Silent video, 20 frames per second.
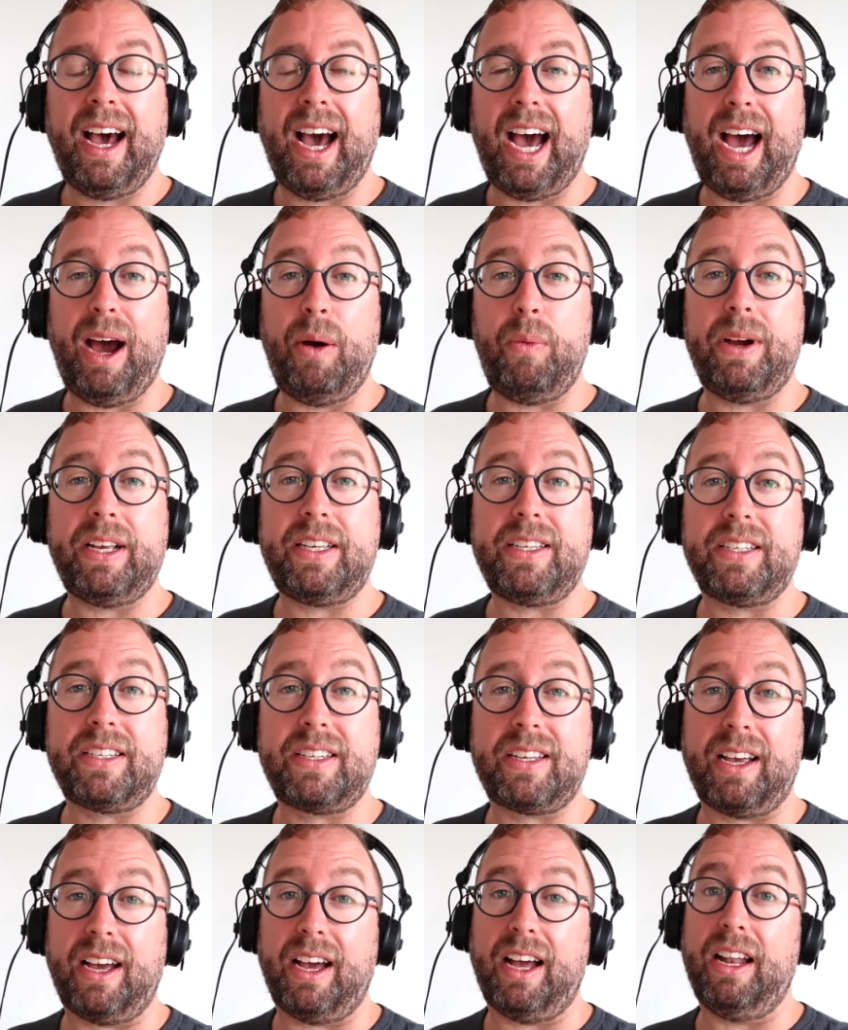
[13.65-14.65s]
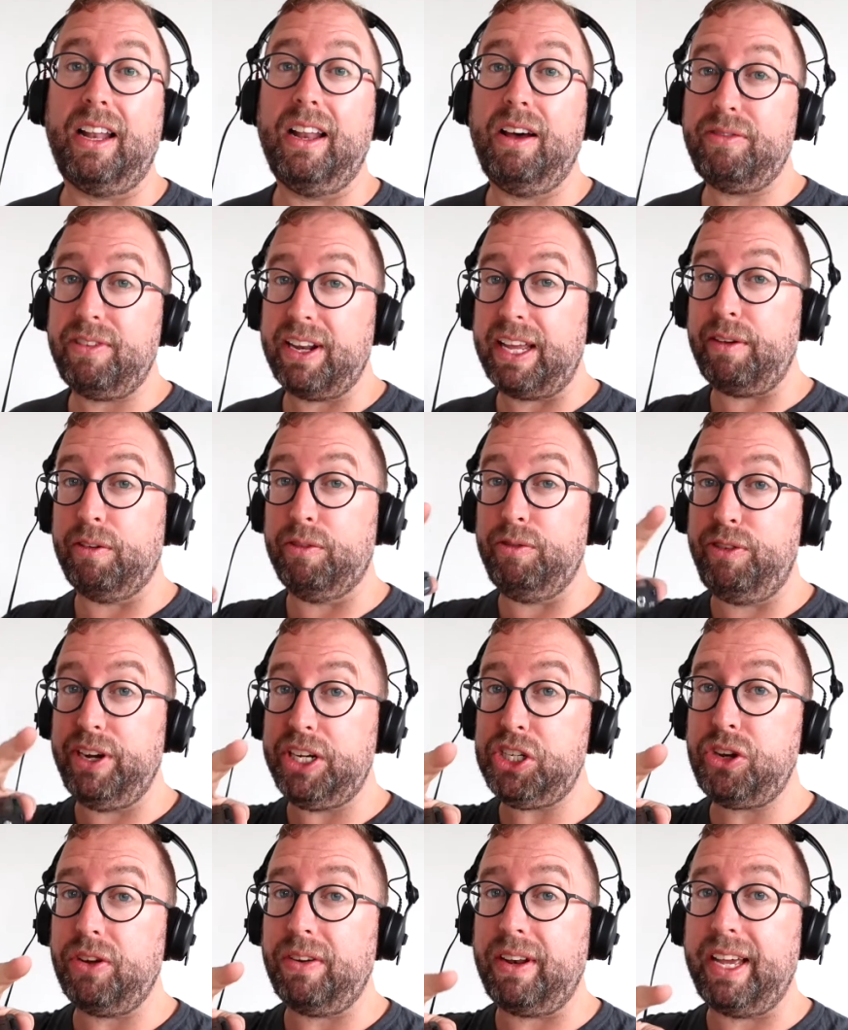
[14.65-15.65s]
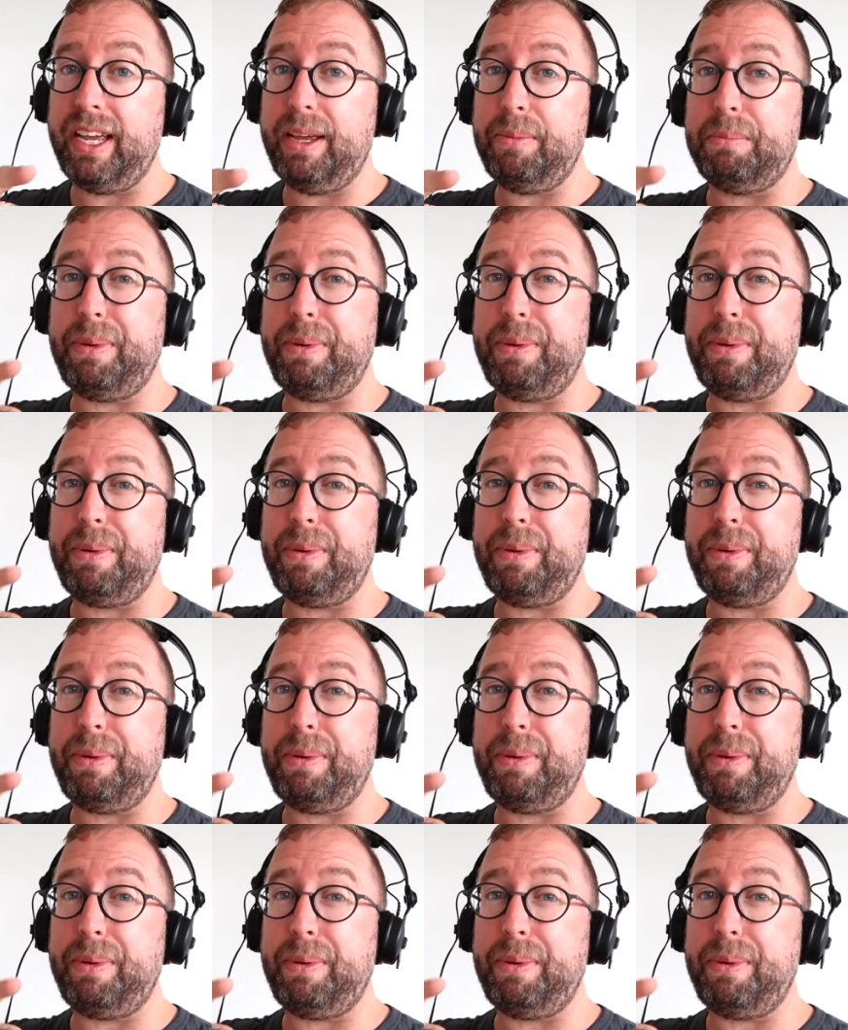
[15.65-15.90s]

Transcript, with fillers: uh, which is uh, lovely visually,